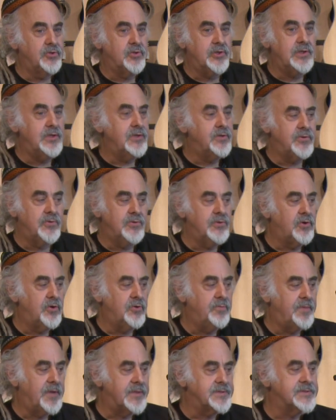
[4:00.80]
you can hear there are
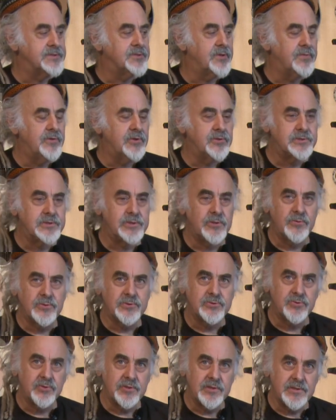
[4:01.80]
no buzzers on those lower
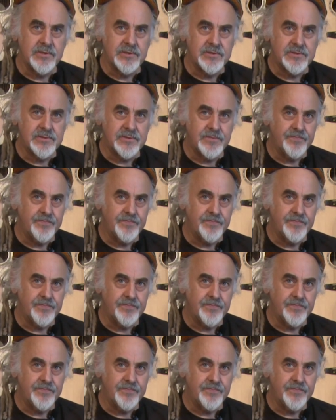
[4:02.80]
strings.